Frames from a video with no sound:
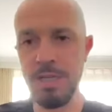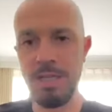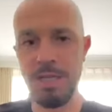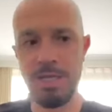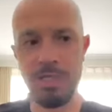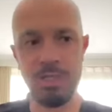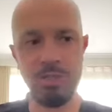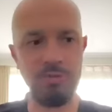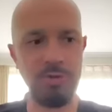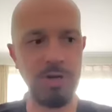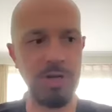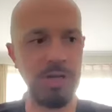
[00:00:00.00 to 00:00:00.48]

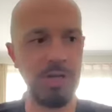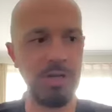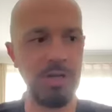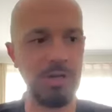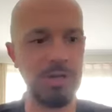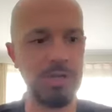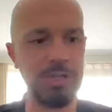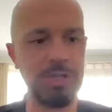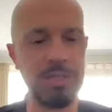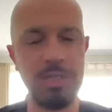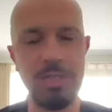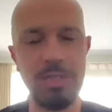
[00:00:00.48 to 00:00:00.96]
that's really
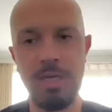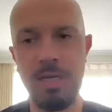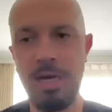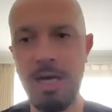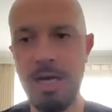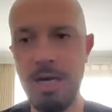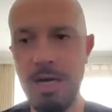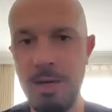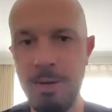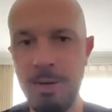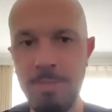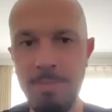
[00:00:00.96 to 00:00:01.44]
good.
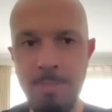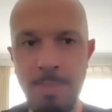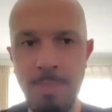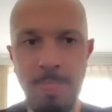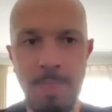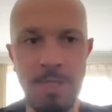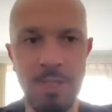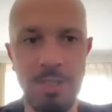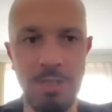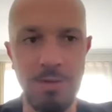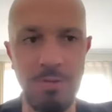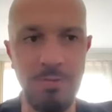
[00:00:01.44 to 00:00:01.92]

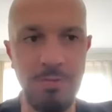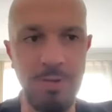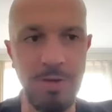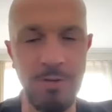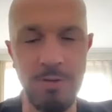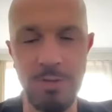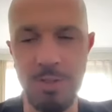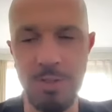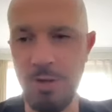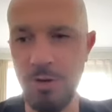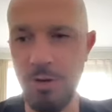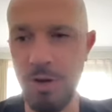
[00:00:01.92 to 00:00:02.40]
She
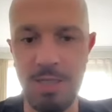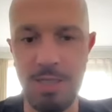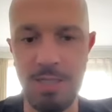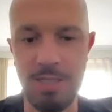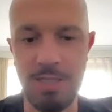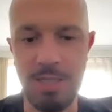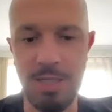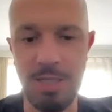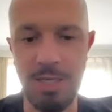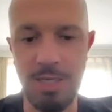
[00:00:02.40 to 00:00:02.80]
feels great.